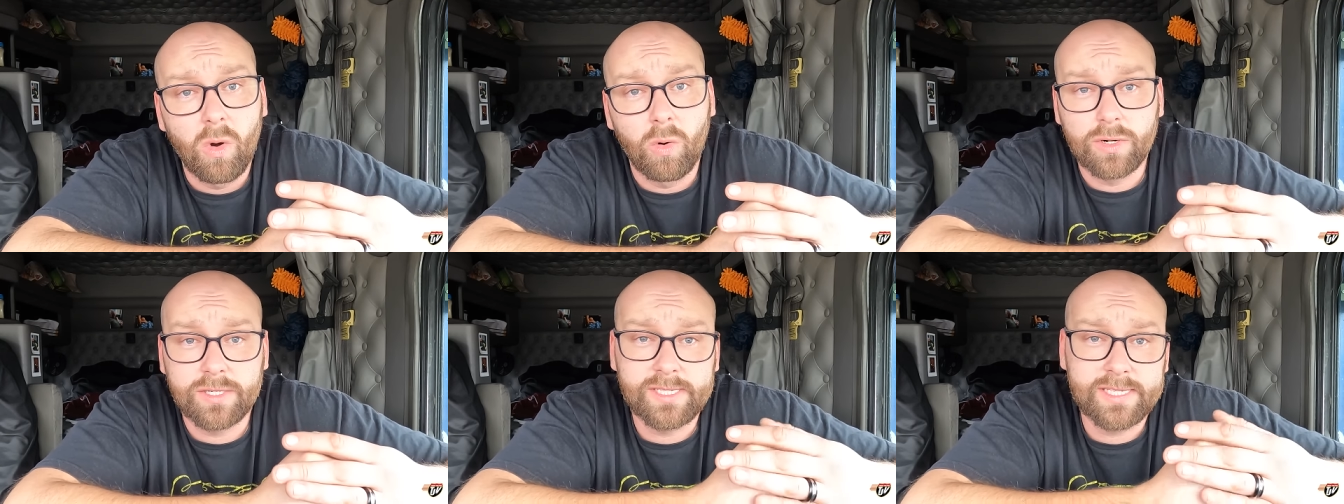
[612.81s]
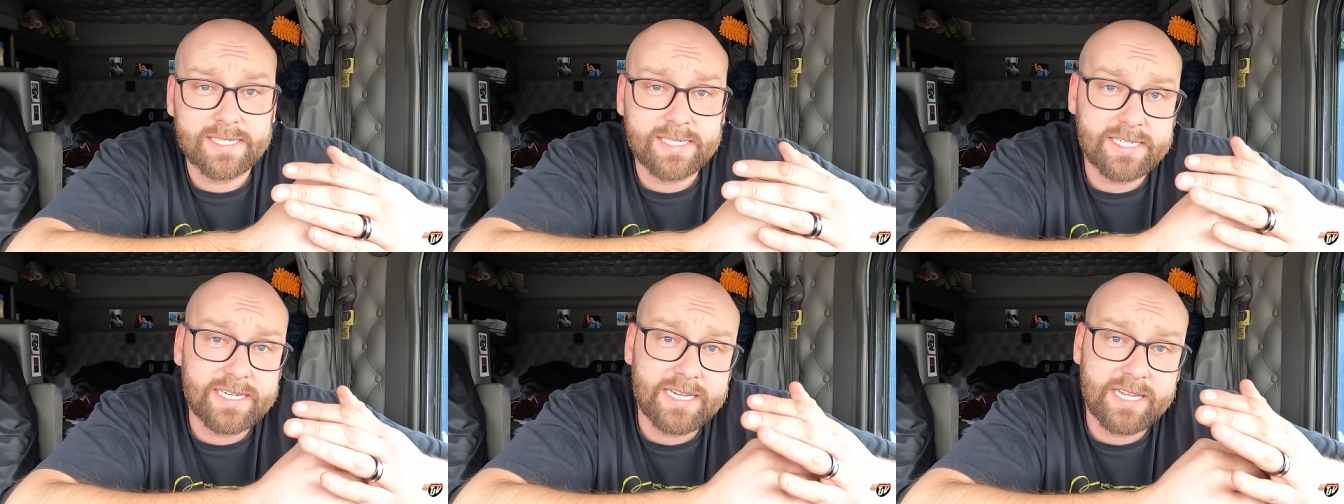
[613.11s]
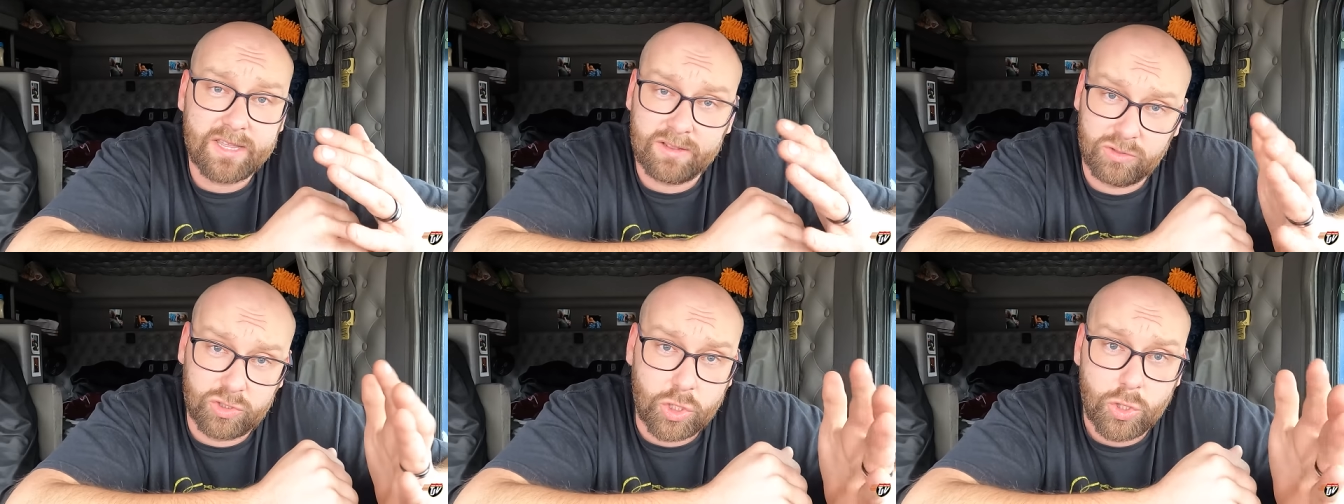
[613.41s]
or
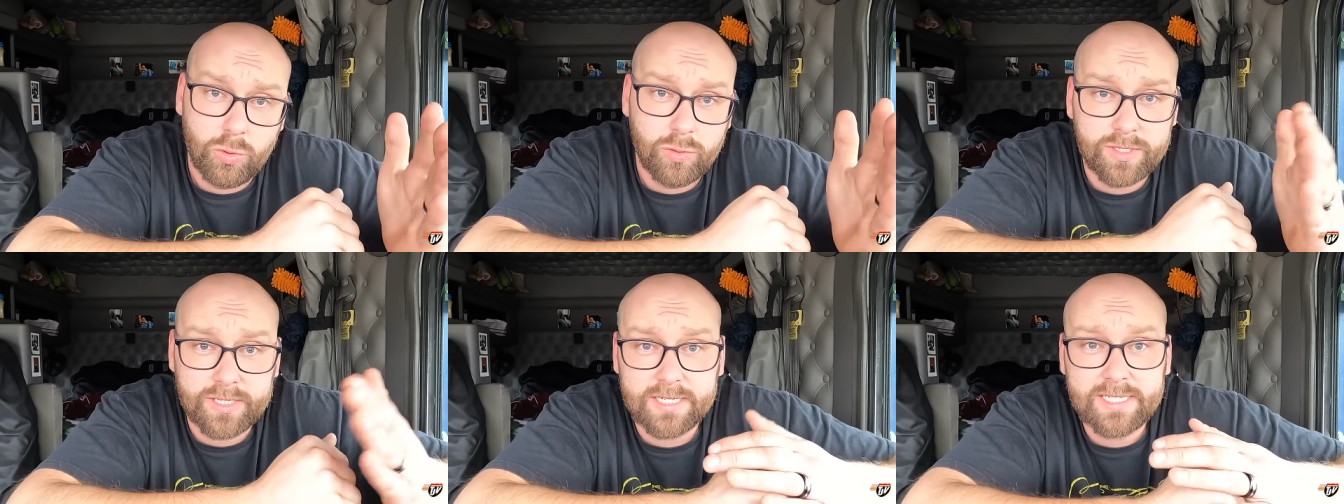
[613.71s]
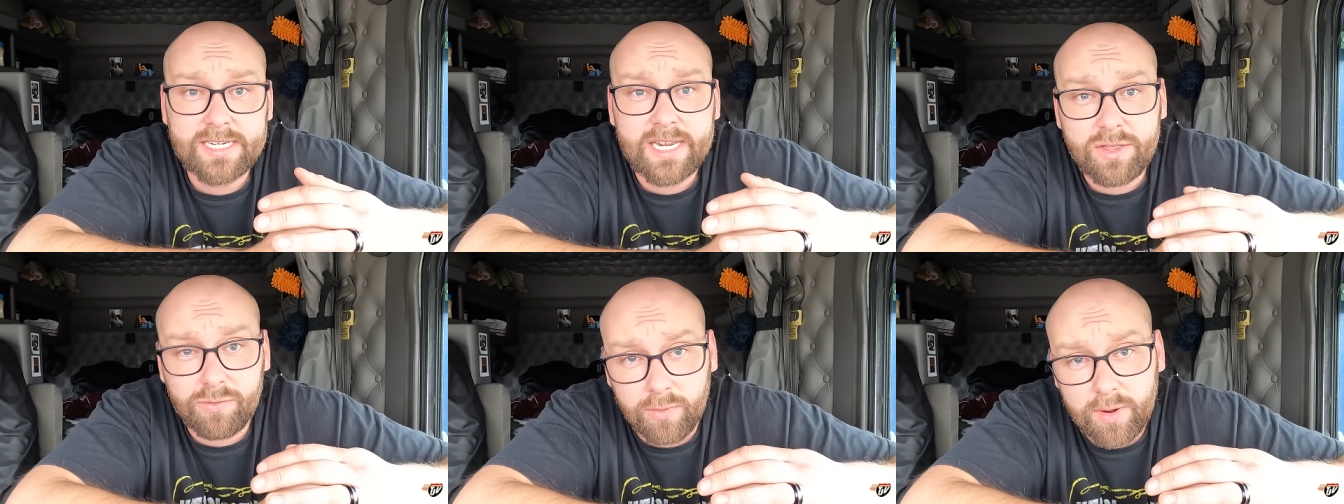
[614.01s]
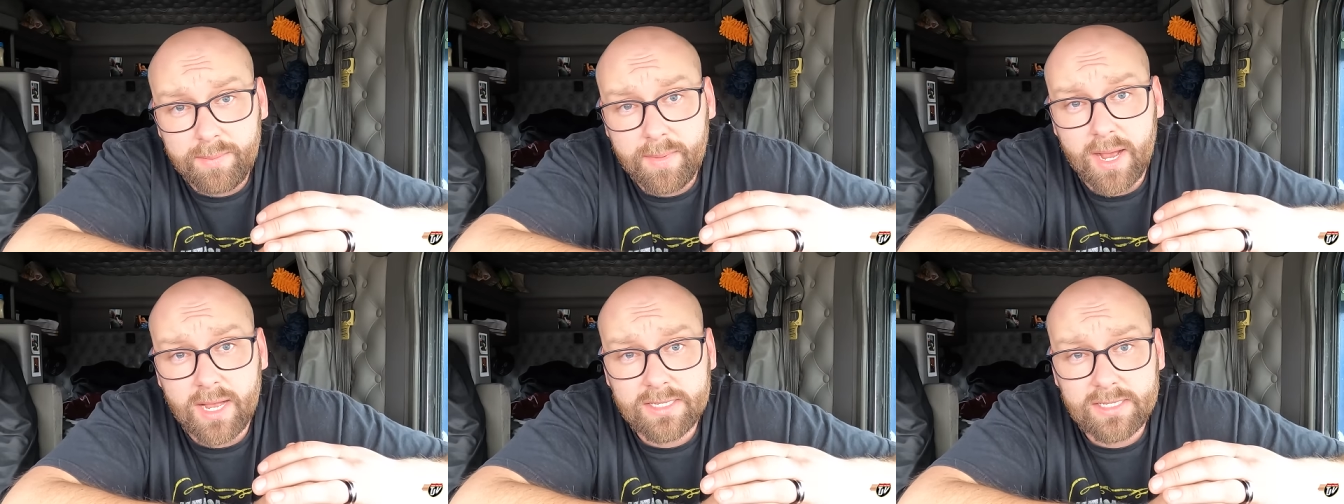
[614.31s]
sixty-two,
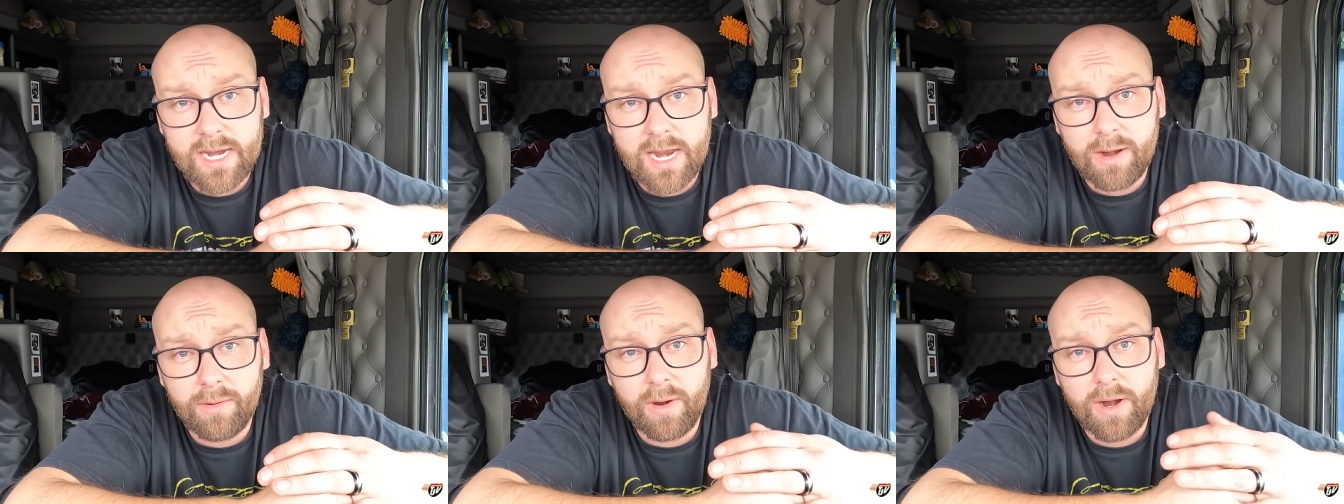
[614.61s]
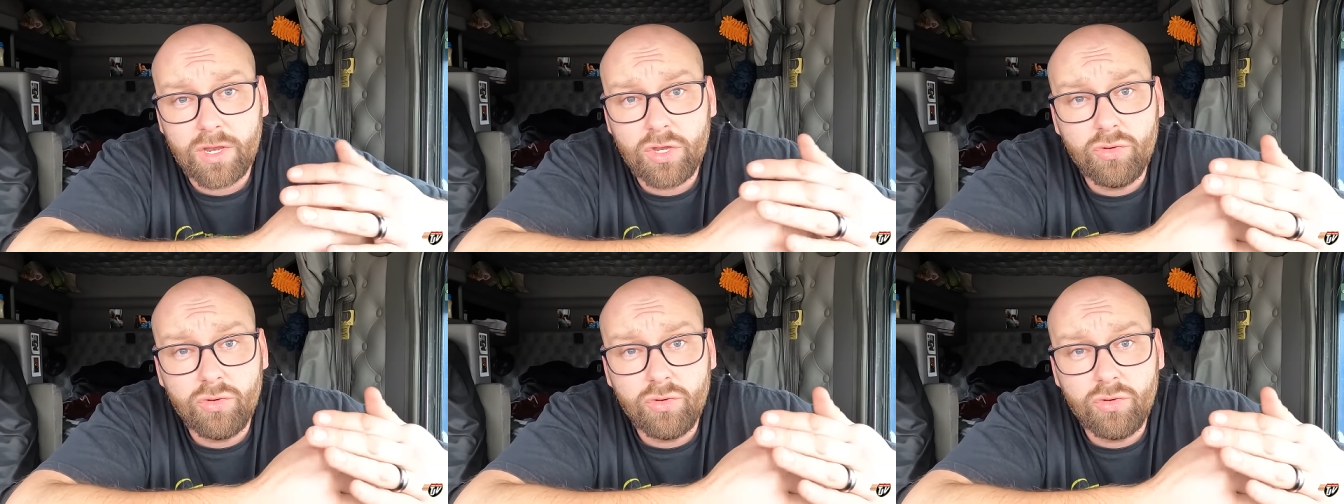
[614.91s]
sixty-three miles an hour,